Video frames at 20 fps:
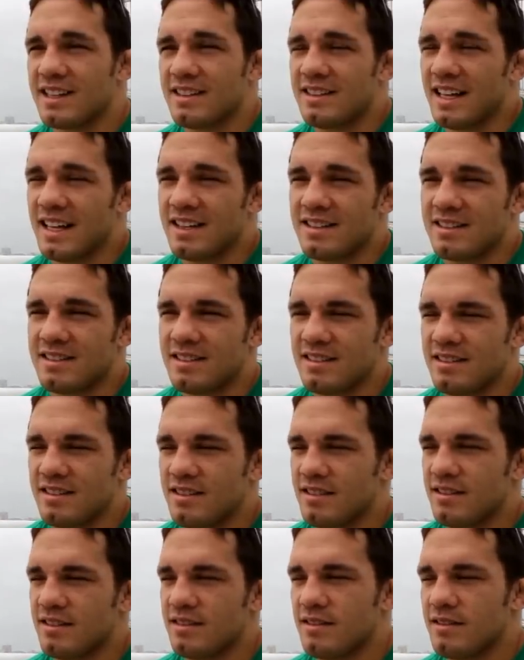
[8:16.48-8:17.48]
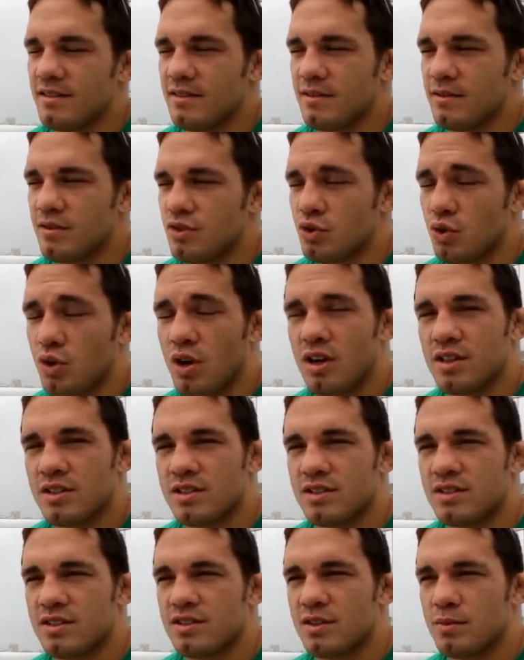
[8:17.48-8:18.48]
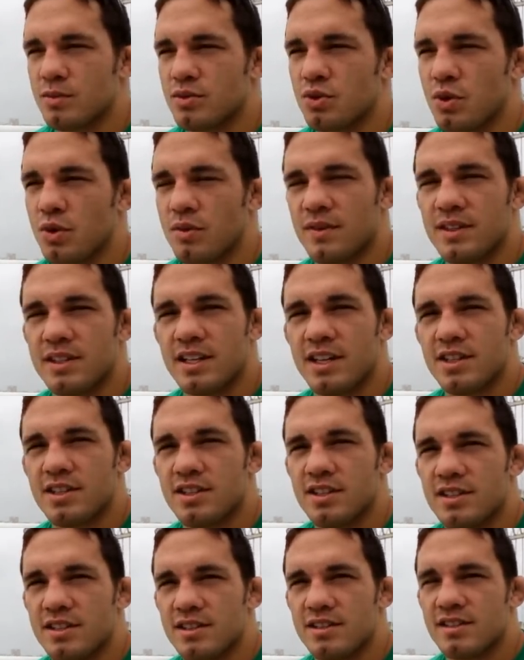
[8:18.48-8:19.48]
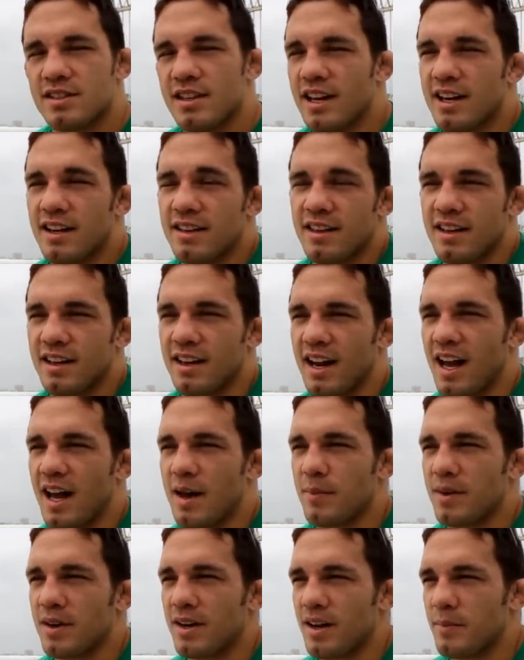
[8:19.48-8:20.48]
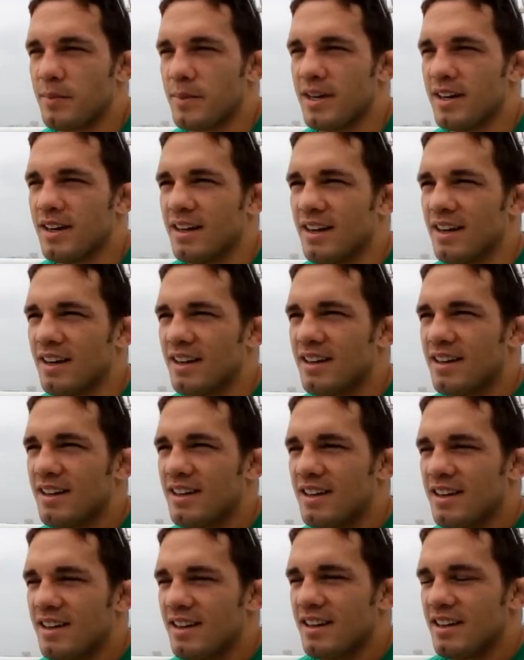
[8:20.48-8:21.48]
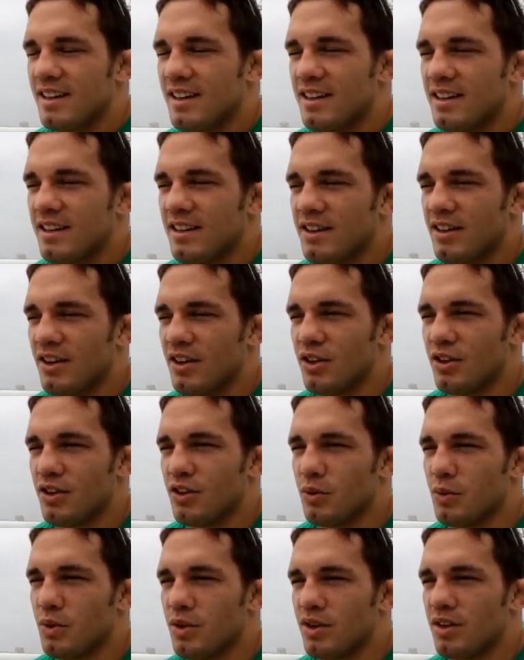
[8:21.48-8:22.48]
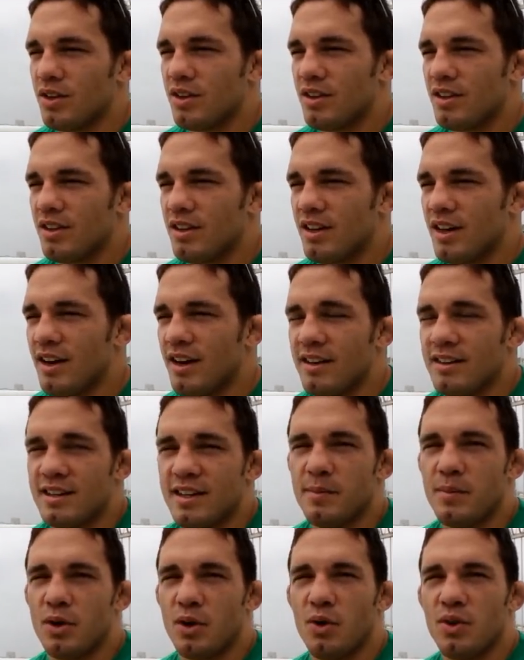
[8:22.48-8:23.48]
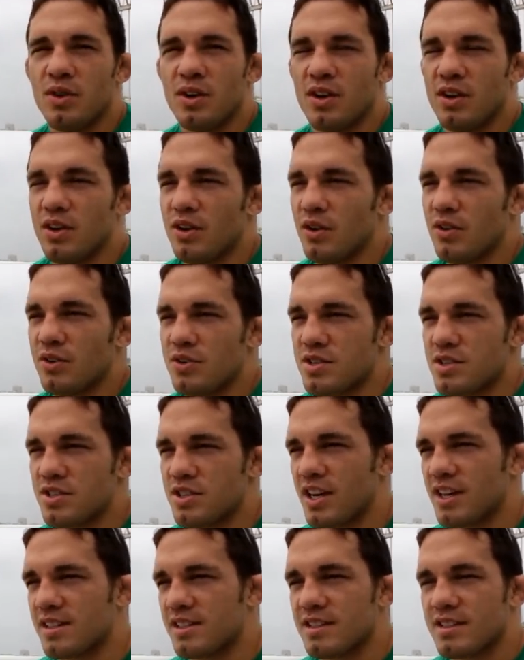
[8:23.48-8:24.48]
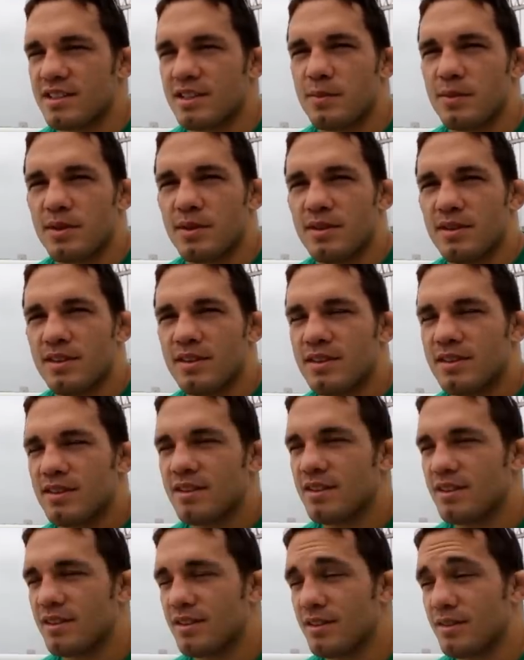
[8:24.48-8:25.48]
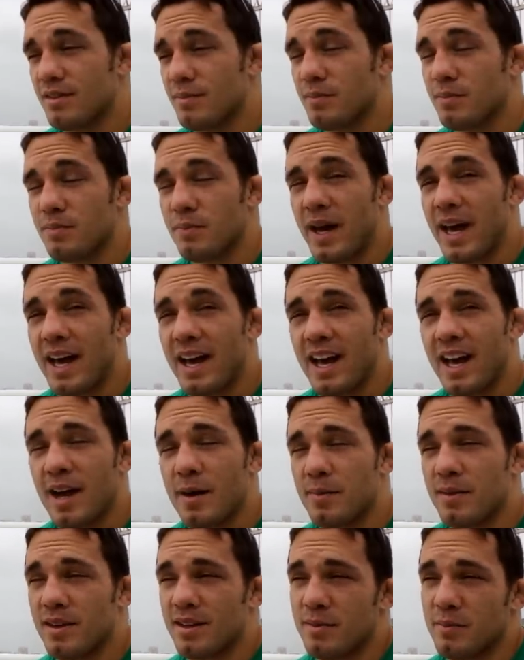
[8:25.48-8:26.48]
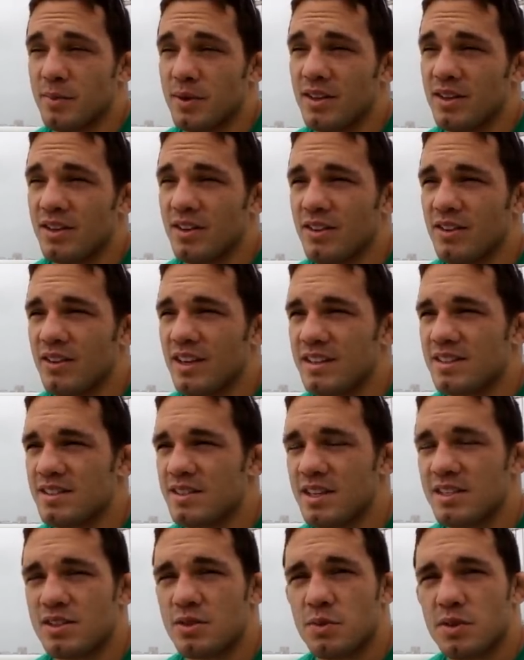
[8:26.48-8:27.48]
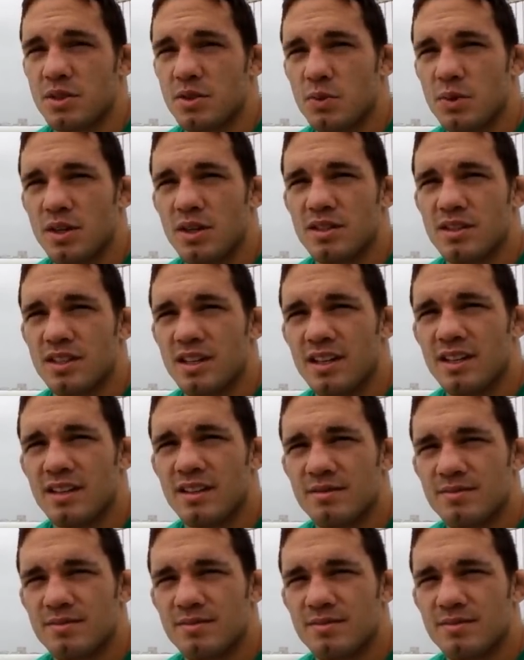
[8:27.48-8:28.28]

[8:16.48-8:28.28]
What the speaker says: that's draws some sort of attention. Is anything can happen. I mean, you know, you wouldn't. Anytime you go in there, you know, there's a chance of something bad happening. Mm-hmm. But you know, that's the risk we all take.